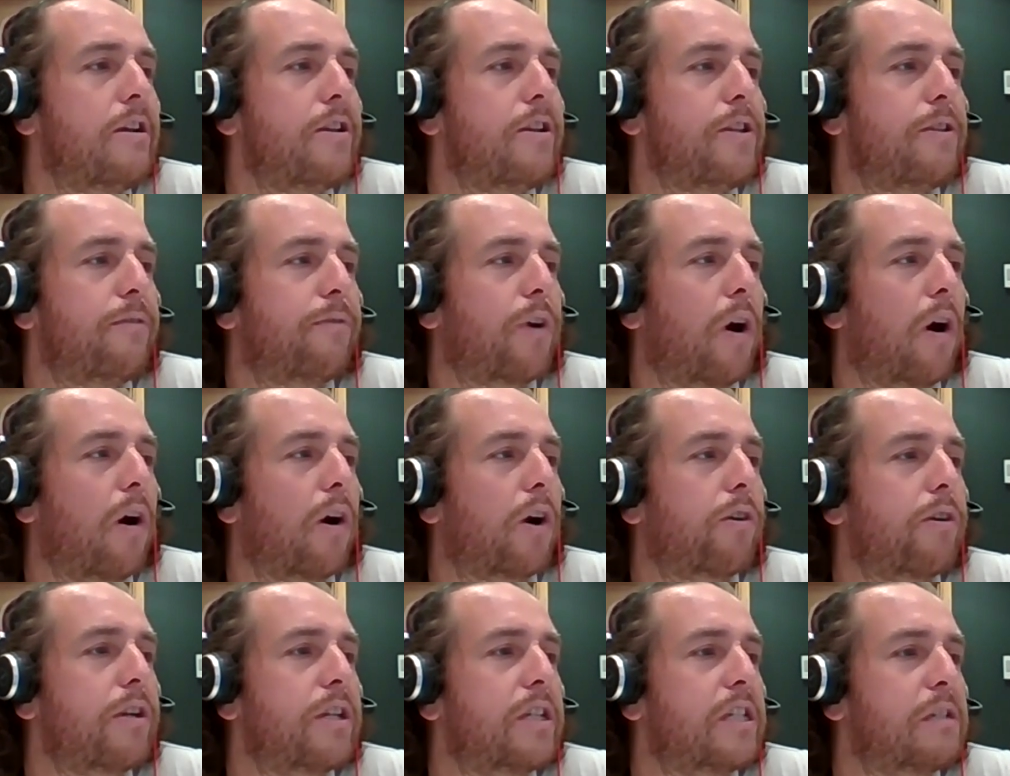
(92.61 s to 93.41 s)
you've got
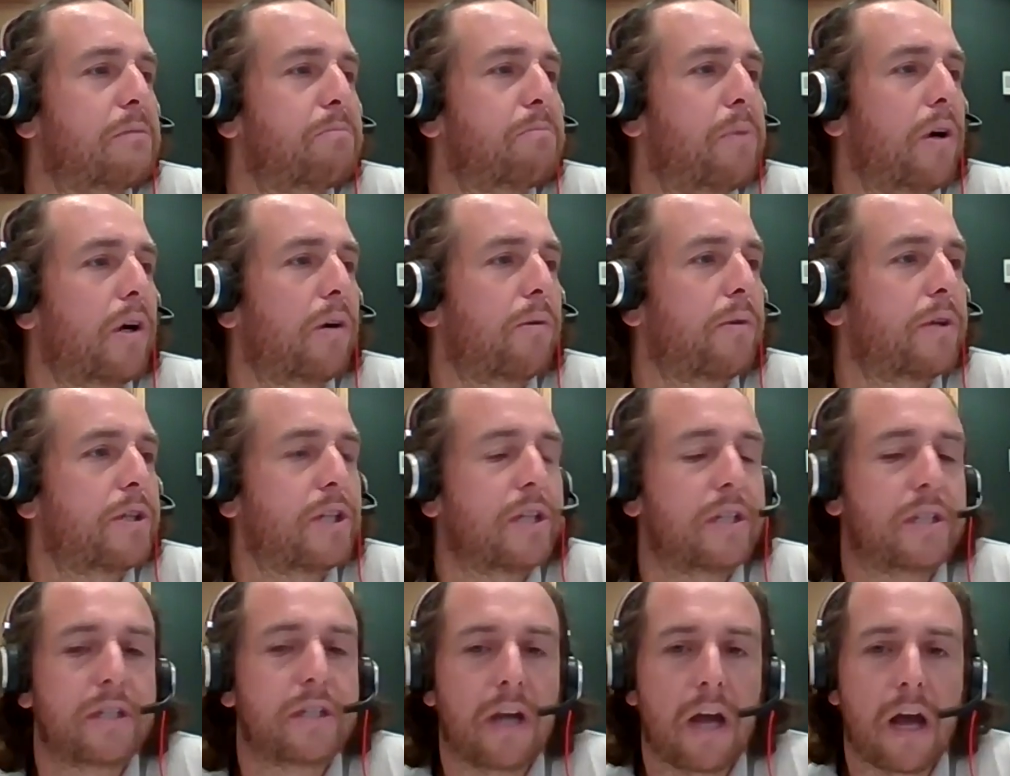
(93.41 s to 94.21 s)
Chris's book, which
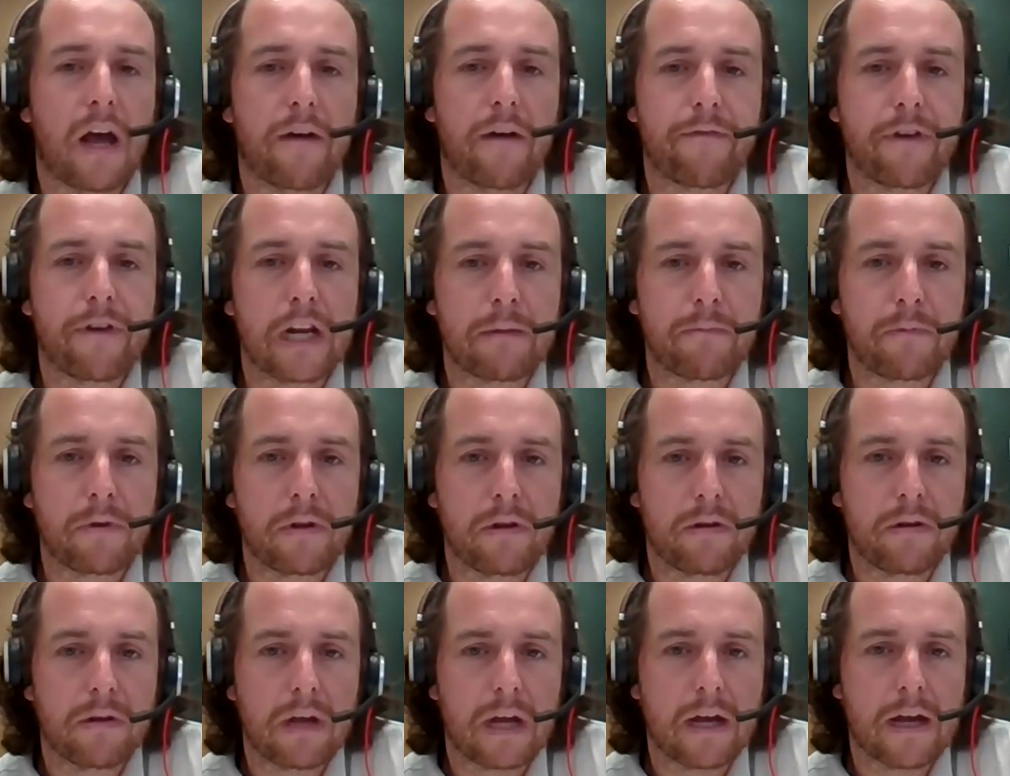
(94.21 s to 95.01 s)
is available,